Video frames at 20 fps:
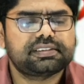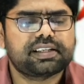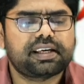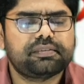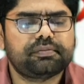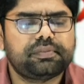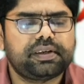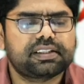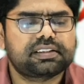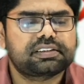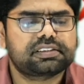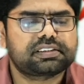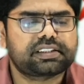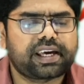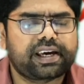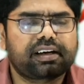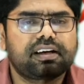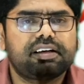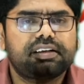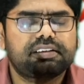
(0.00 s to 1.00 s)
enzyme makes
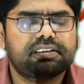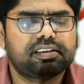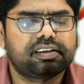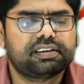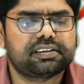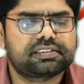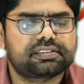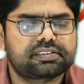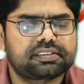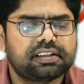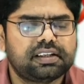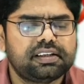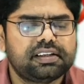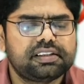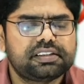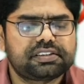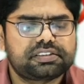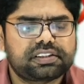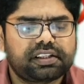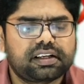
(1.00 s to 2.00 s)
staggered cuts.
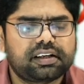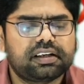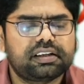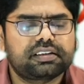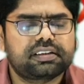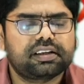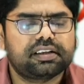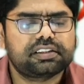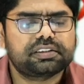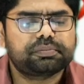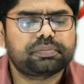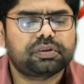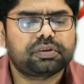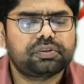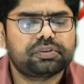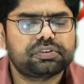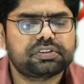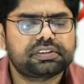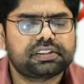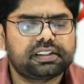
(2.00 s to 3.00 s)
Staggered cuts
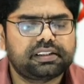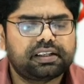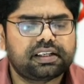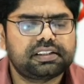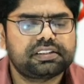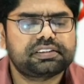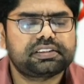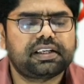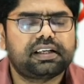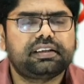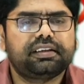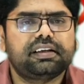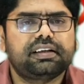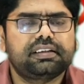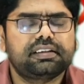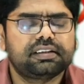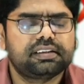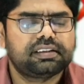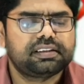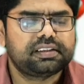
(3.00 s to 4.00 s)
produce
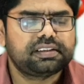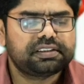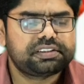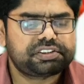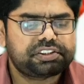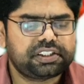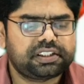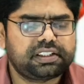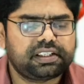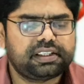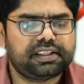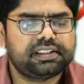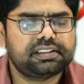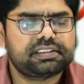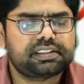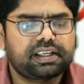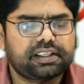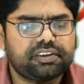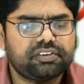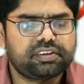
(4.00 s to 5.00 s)
single-stranded sticky
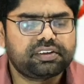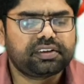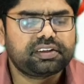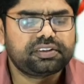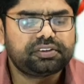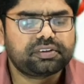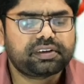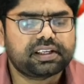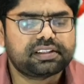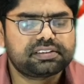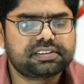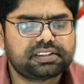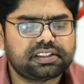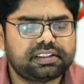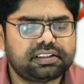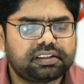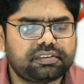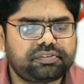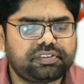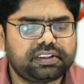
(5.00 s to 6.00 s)
ends. You can
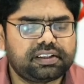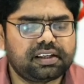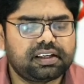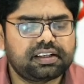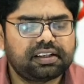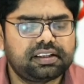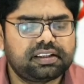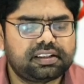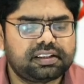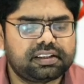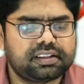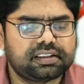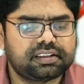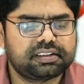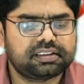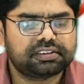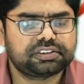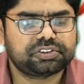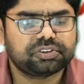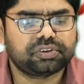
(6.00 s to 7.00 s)
see in the figure.
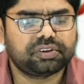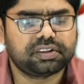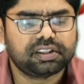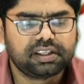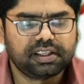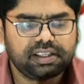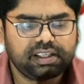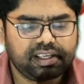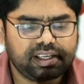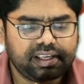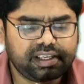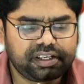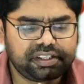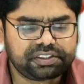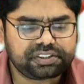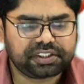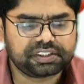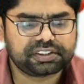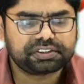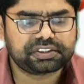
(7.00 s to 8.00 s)
So a
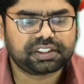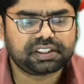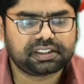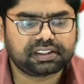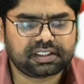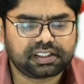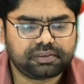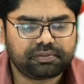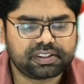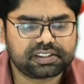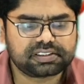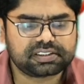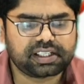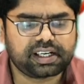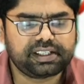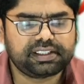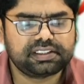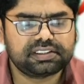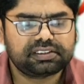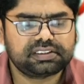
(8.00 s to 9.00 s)
restriction cleavage
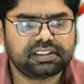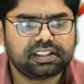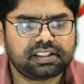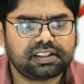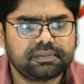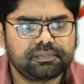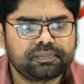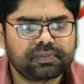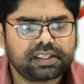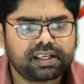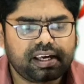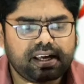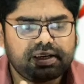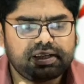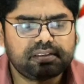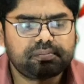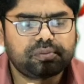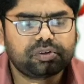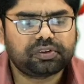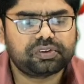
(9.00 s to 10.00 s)
site is there,
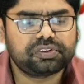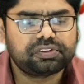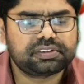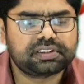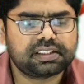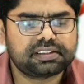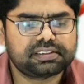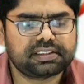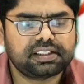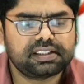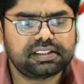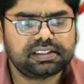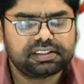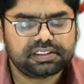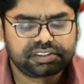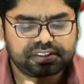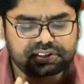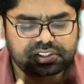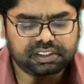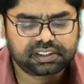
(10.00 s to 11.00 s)
and it produces a
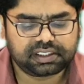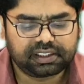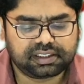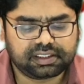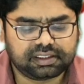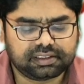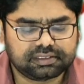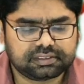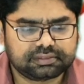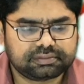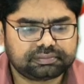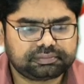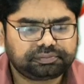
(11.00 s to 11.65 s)
sticky end.